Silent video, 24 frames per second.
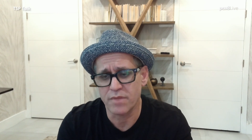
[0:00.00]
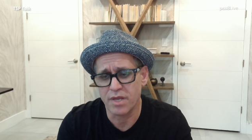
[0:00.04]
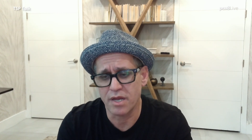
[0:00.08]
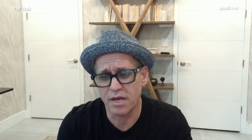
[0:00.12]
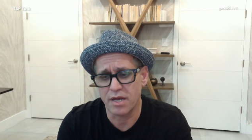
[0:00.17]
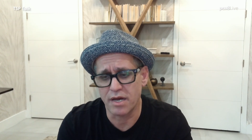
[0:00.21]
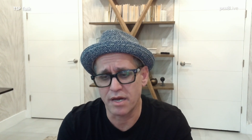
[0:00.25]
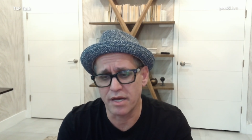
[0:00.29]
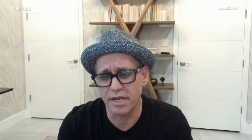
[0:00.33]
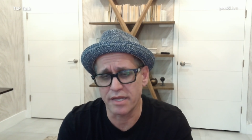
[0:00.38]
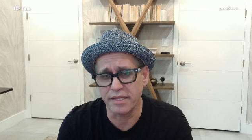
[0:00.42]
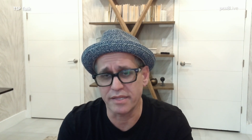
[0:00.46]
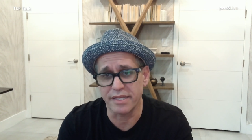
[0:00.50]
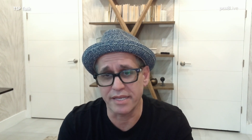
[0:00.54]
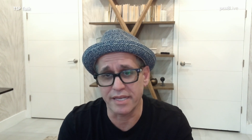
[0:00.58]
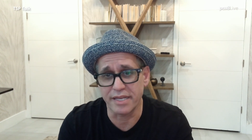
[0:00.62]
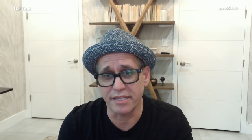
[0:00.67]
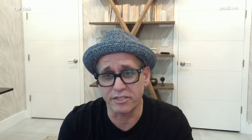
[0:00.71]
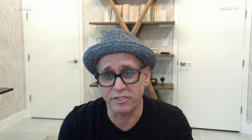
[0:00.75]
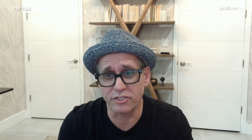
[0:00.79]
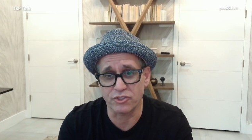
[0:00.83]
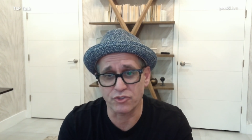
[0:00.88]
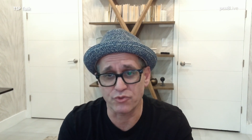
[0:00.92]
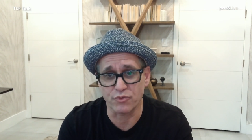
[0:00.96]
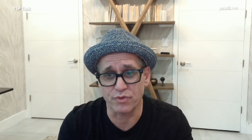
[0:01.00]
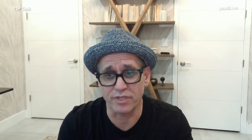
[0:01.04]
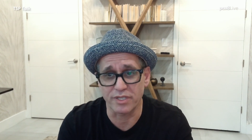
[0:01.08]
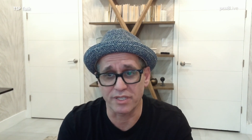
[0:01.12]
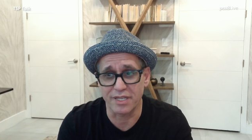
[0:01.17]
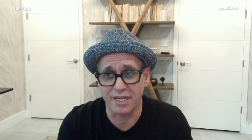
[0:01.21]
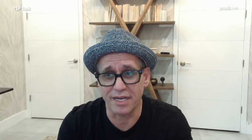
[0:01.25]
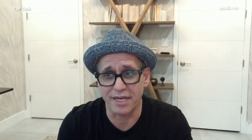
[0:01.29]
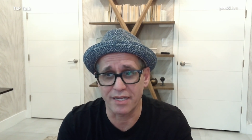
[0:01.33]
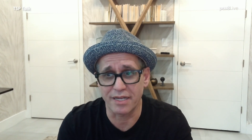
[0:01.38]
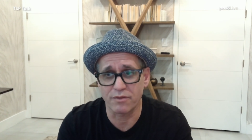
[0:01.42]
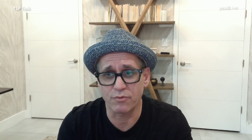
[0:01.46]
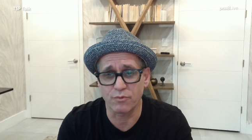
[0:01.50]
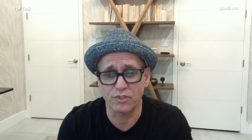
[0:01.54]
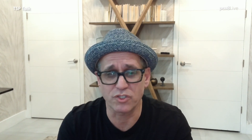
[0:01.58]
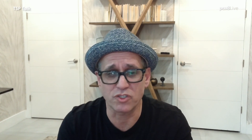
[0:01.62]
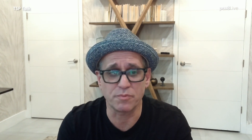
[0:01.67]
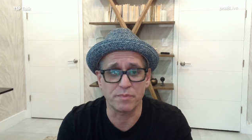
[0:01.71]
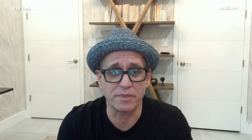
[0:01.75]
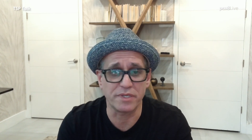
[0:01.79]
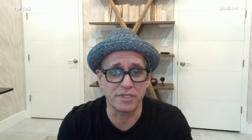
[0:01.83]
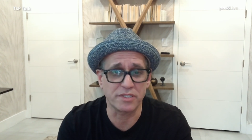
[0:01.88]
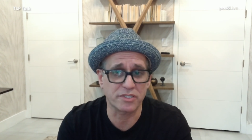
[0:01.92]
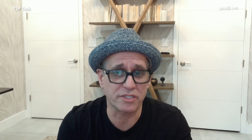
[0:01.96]
industry a lot,
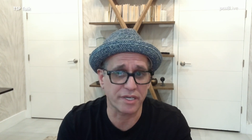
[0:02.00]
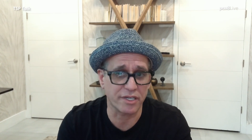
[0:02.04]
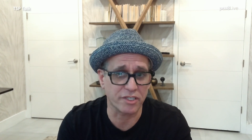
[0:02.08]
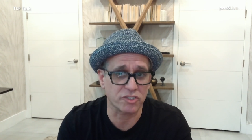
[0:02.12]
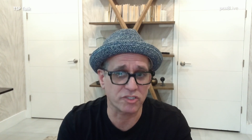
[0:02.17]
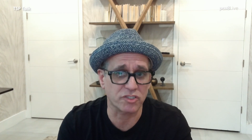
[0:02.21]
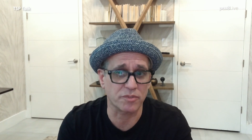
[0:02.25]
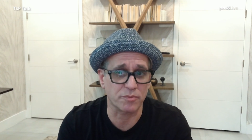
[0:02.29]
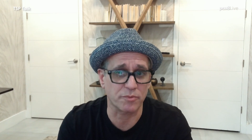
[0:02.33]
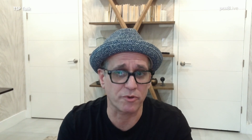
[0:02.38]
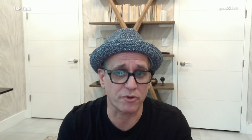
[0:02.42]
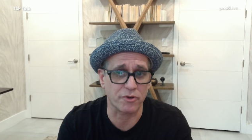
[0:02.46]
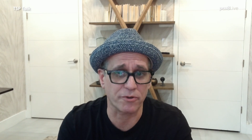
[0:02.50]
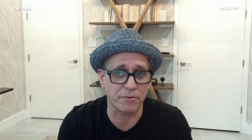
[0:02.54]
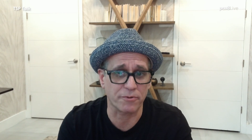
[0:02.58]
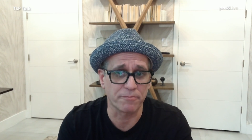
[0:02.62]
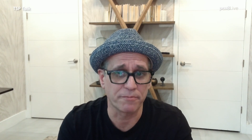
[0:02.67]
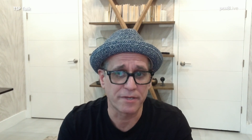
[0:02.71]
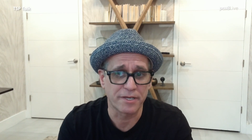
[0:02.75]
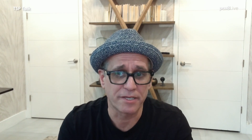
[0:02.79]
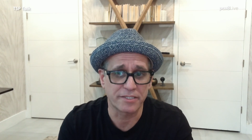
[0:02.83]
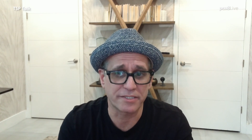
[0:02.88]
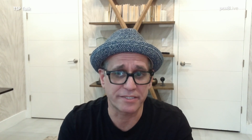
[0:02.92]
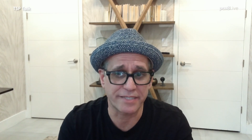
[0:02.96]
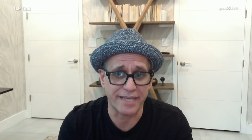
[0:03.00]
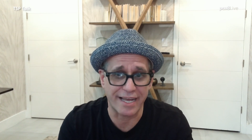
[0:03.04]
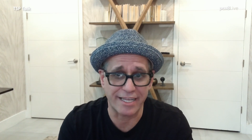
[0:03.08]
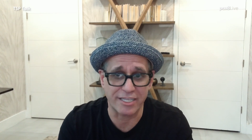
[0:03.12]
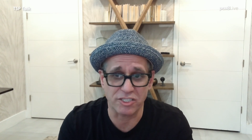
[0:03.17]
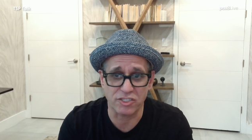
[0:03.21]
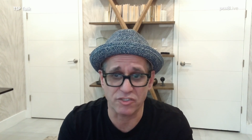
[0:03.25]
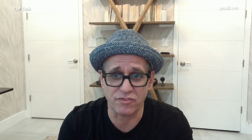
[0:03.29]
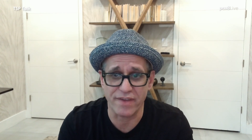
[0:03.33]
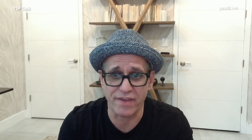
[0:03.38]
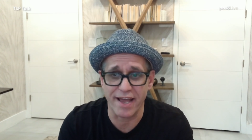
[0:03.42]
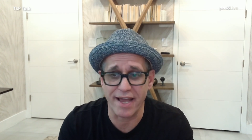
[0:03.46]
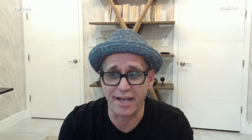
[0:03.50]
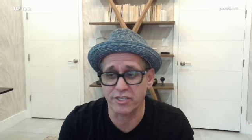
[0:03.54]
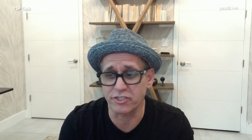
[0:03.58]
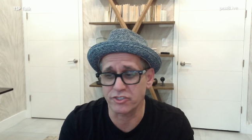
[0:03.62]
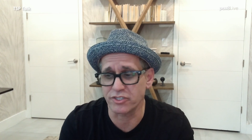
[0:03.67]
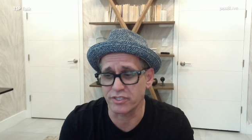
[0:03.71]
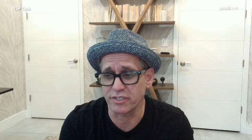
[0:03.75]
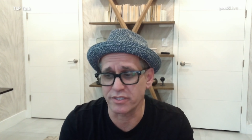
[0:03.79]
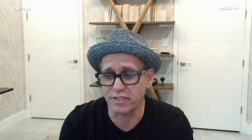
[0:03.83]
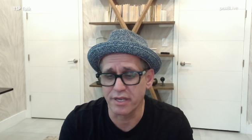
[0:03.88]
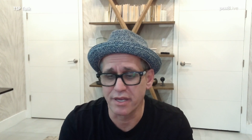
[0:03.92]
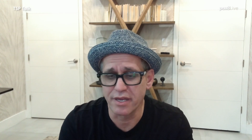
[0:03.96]
which means customer
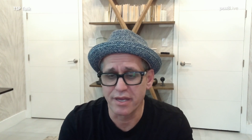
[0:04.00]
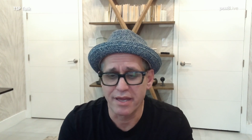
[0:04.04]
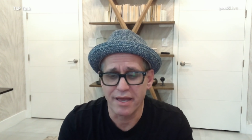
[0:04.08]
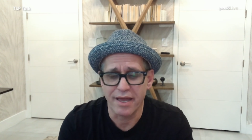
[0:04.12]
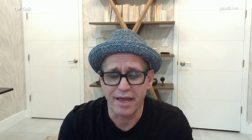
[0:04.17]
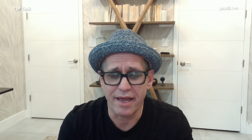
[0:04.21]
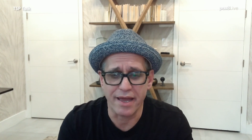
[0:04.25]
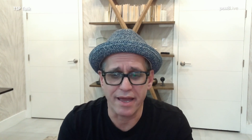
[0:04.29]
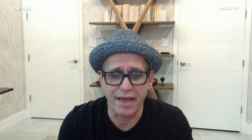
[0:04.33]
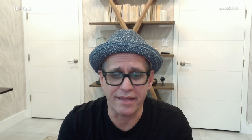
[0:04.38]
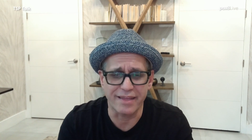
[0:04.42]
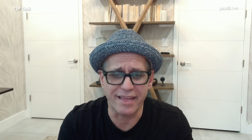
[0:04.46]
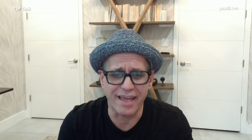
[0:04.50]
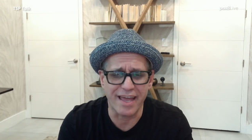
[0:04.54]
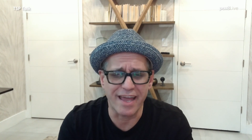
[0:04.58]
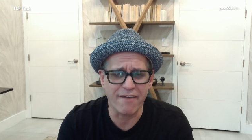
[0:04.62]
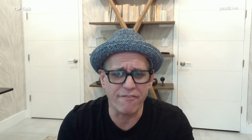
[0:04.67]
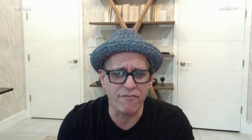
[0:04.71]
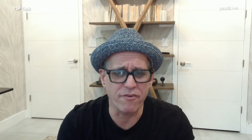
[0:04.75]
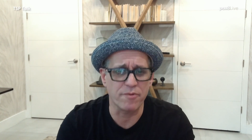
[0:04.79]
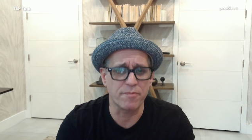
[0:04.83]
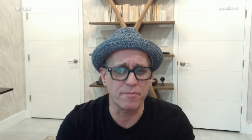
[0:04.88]
satisfaction. And a